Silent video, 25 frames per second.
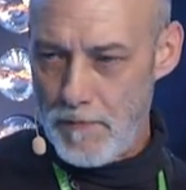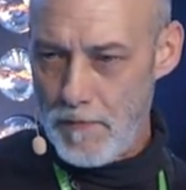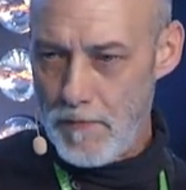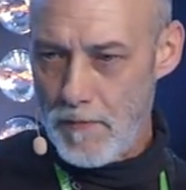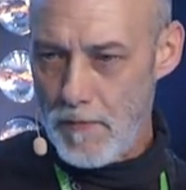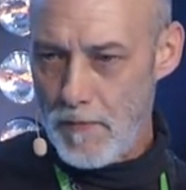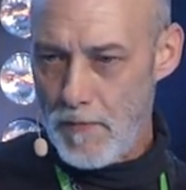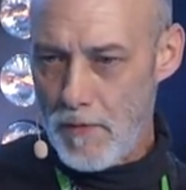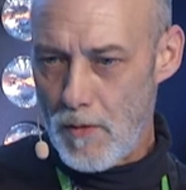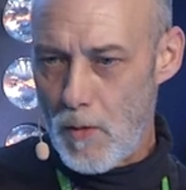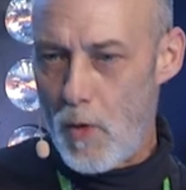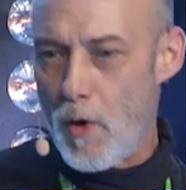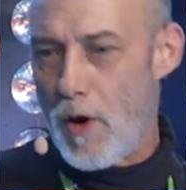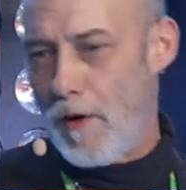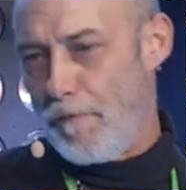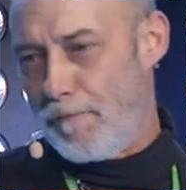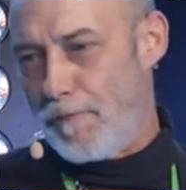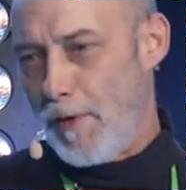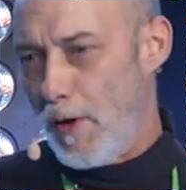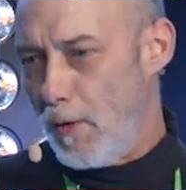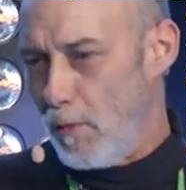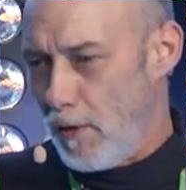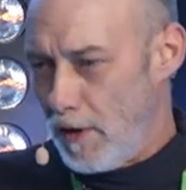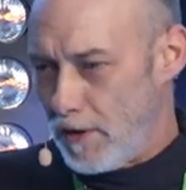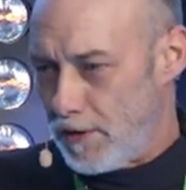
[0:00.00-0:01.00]
Or if it
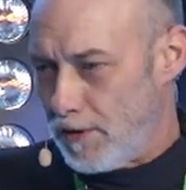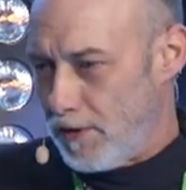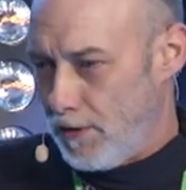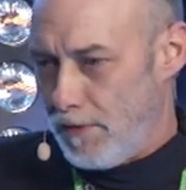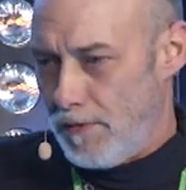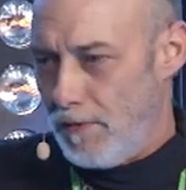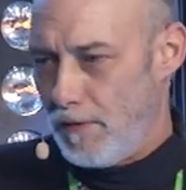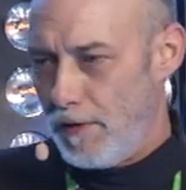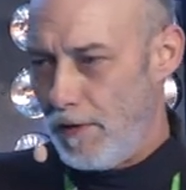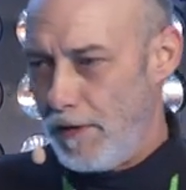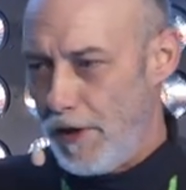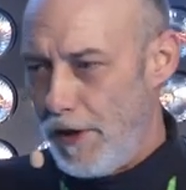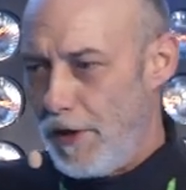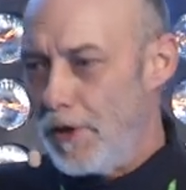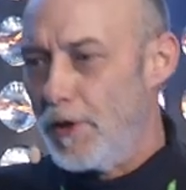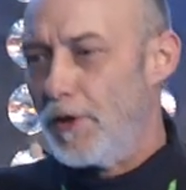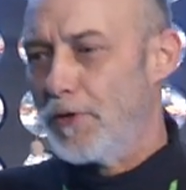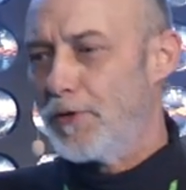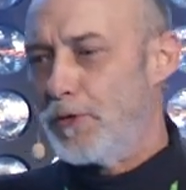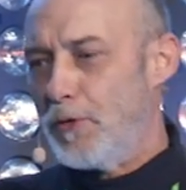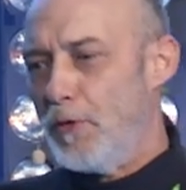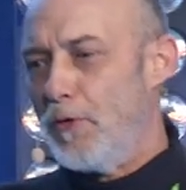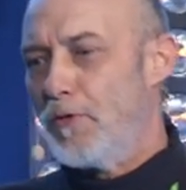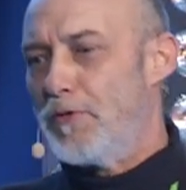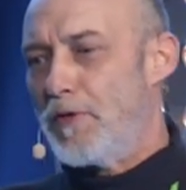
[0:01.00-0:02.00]
was the year
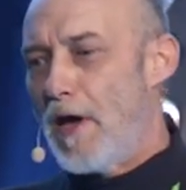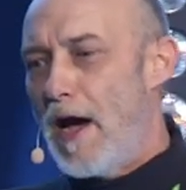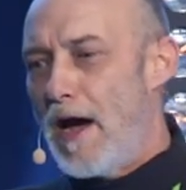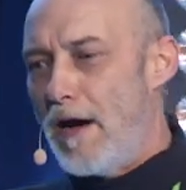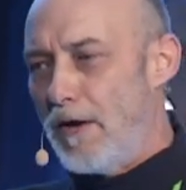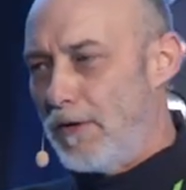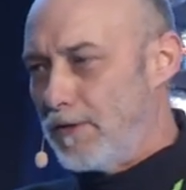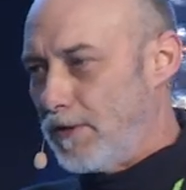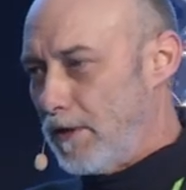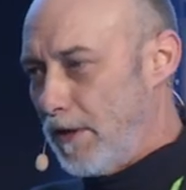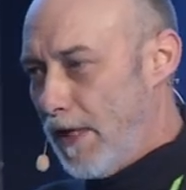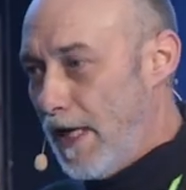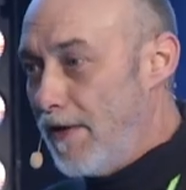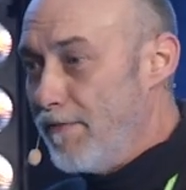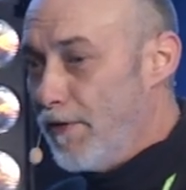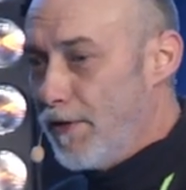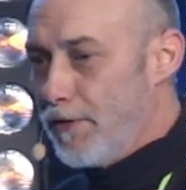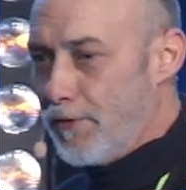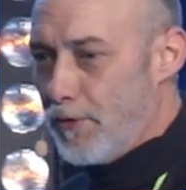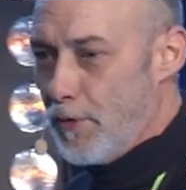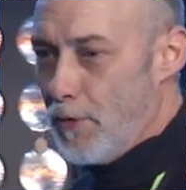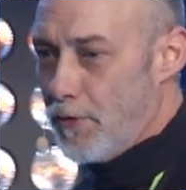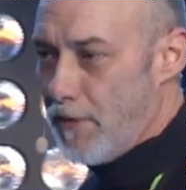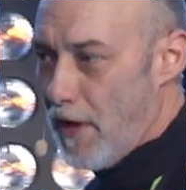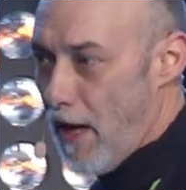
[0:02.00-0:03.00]
2000, even
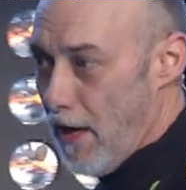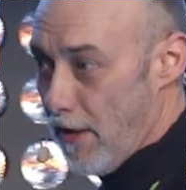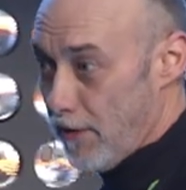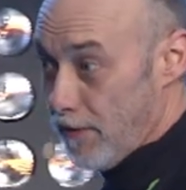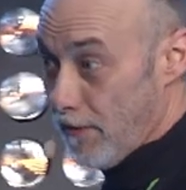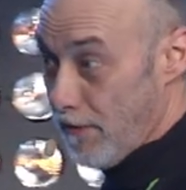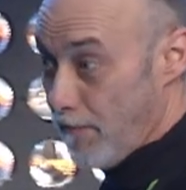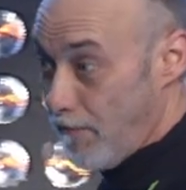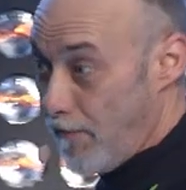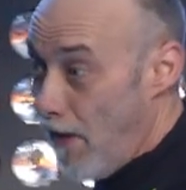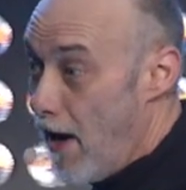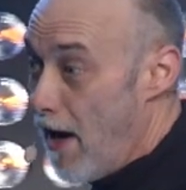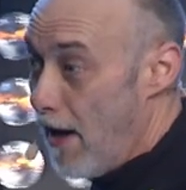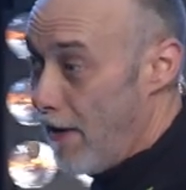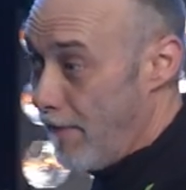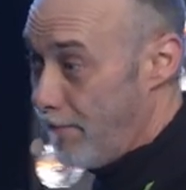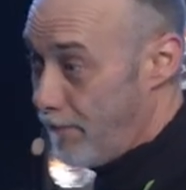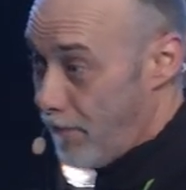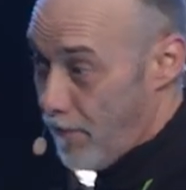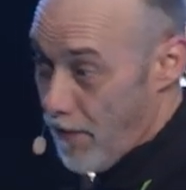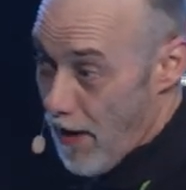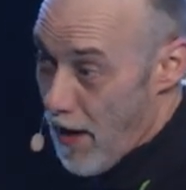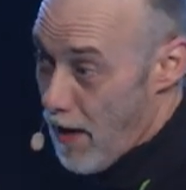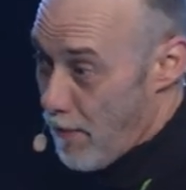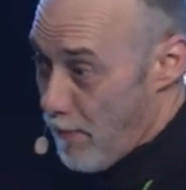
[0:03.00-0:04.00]
2005 for
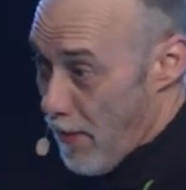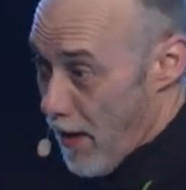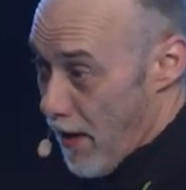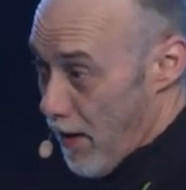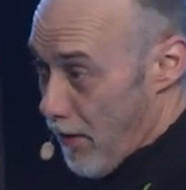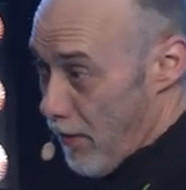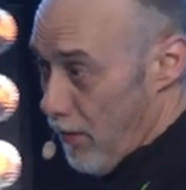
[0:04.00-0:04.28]
that matter.